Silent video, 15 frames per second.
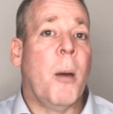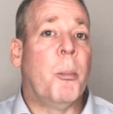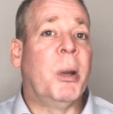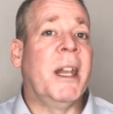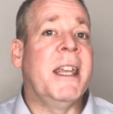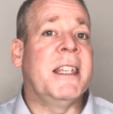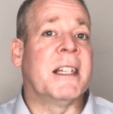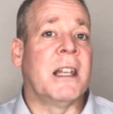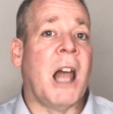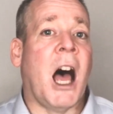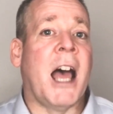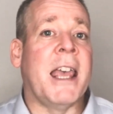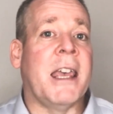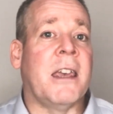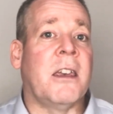please
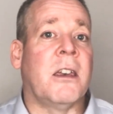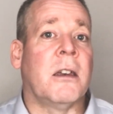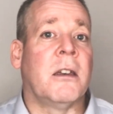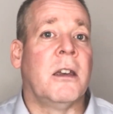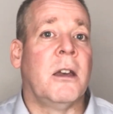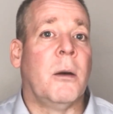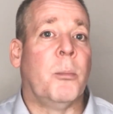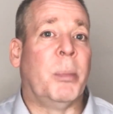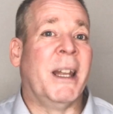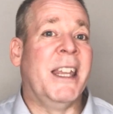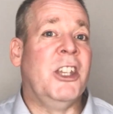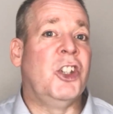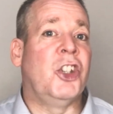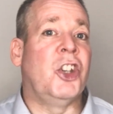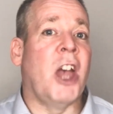like,
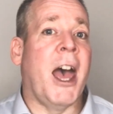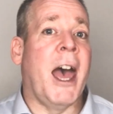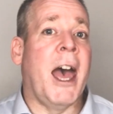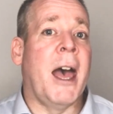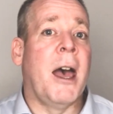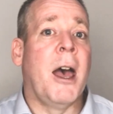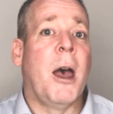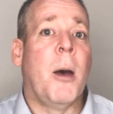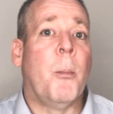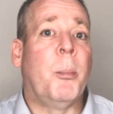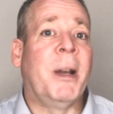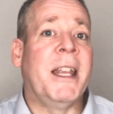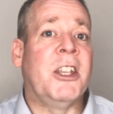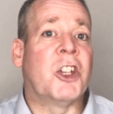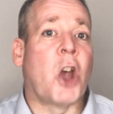please share,
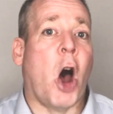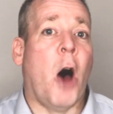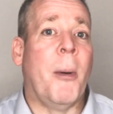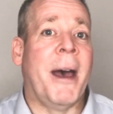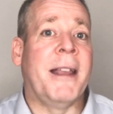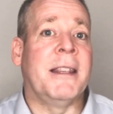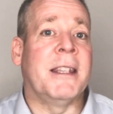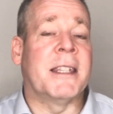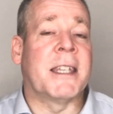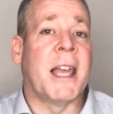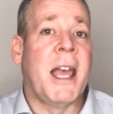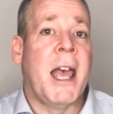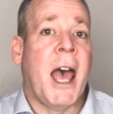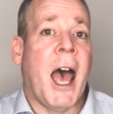please comment,